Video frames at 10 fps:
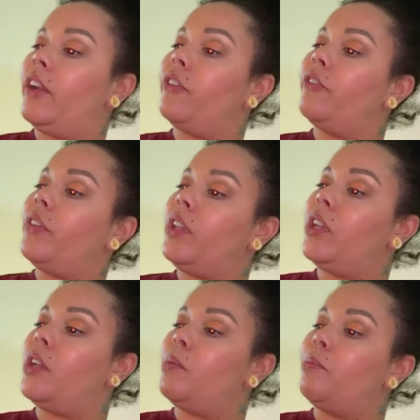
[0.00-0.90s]

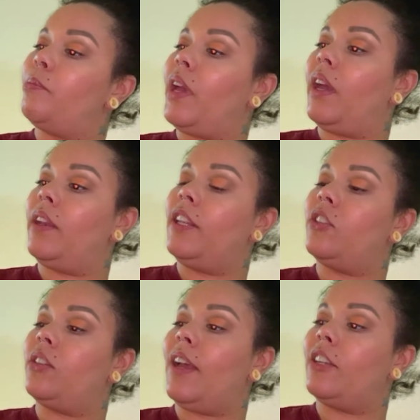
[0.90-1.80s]
Carefully pat
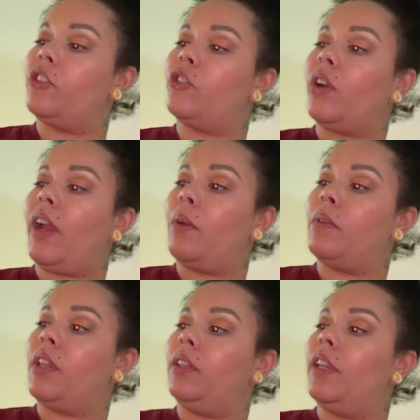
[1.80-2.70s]
each lash dry
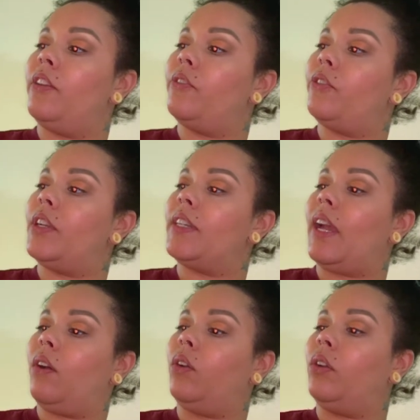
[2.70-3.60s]
with a lint-free
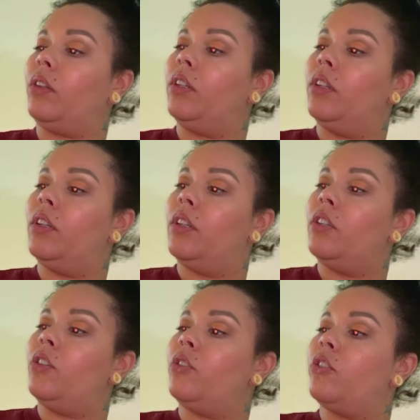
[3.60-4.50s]
towel.
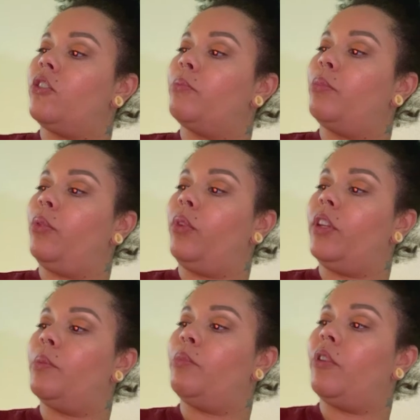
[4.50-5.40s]
Use a
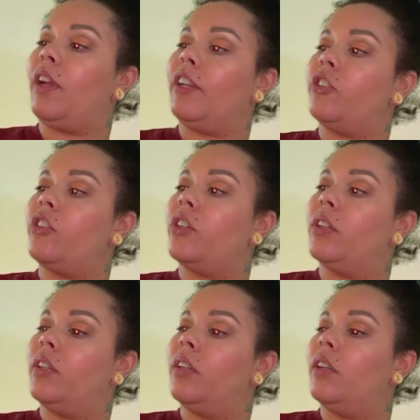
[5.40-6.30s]
spoolie to brush.
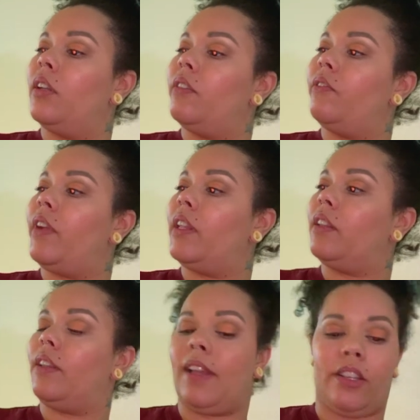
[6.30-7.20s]

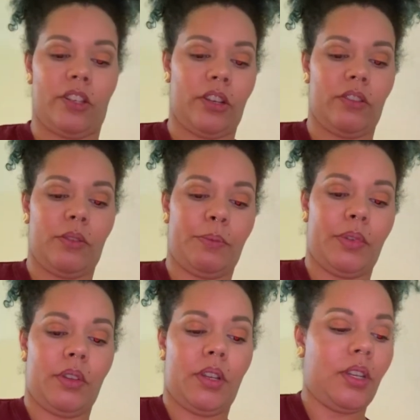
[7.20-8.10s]
And the lash hairs
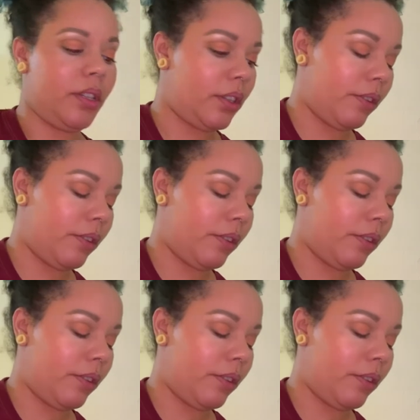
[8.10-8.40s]
apart.